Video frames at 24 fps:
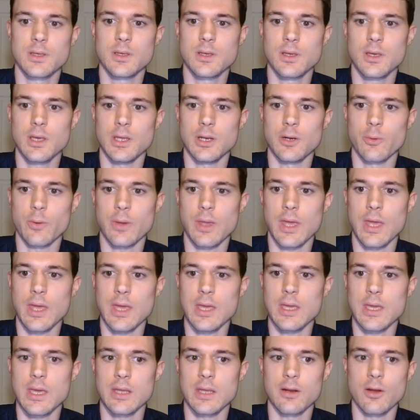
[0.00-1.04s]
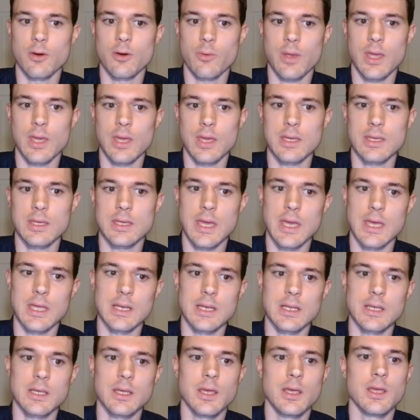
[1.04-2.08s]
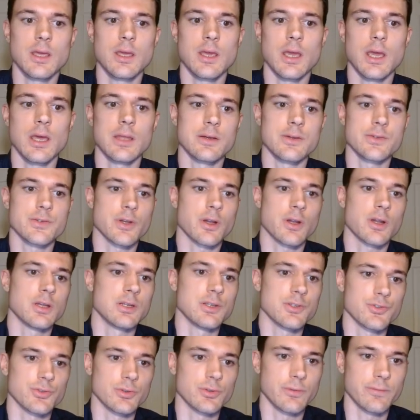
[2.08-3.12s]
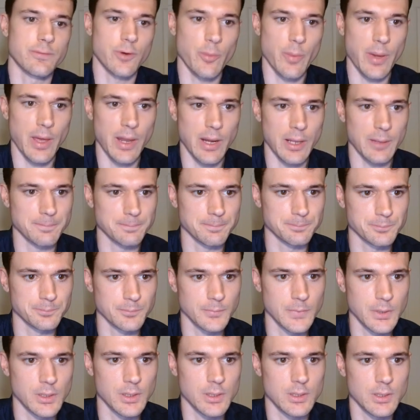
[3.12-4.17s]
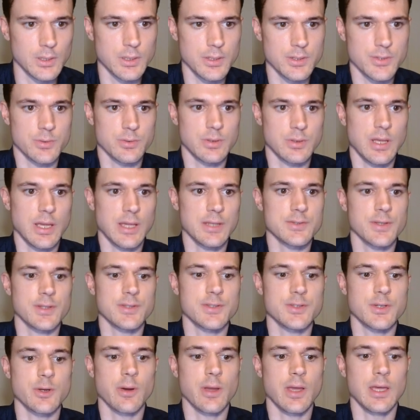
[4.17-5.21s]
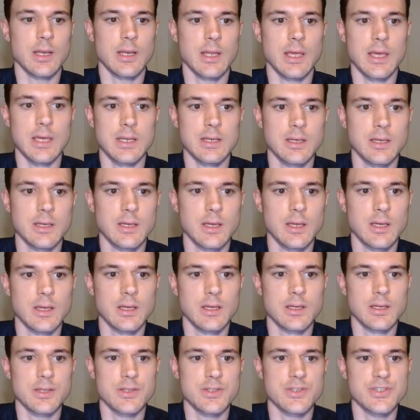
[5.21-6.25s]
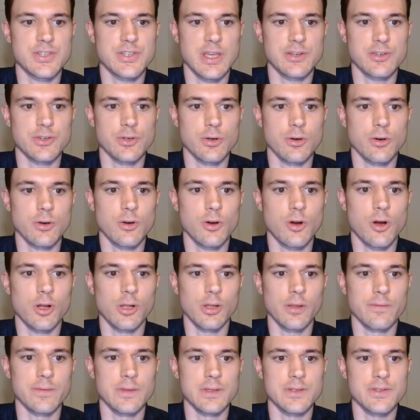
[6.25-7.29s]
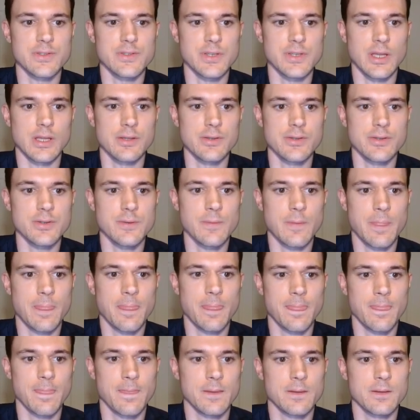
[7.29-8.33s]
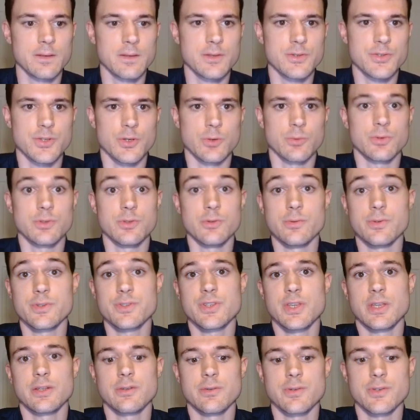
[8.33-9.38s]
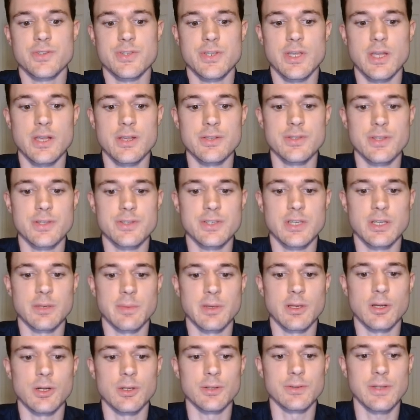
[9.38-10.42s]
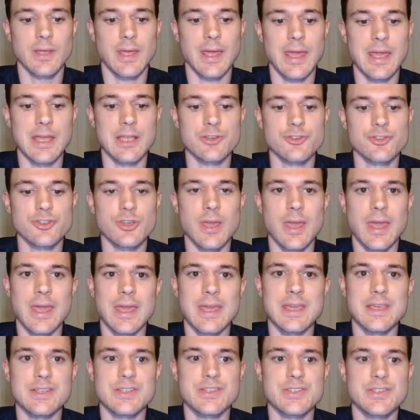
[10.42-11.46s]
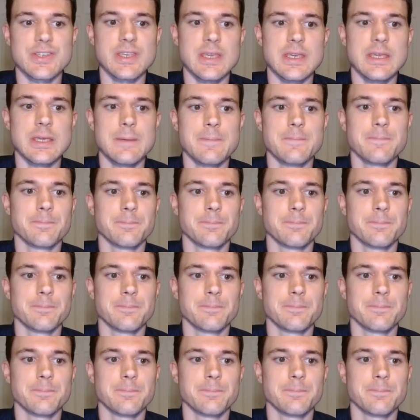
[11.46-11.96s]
Hit OK and OK again, and there's our conditional formatting. So next, let's go ahead and center all of these cells. So to center cells, it's going to be Alt-HAC.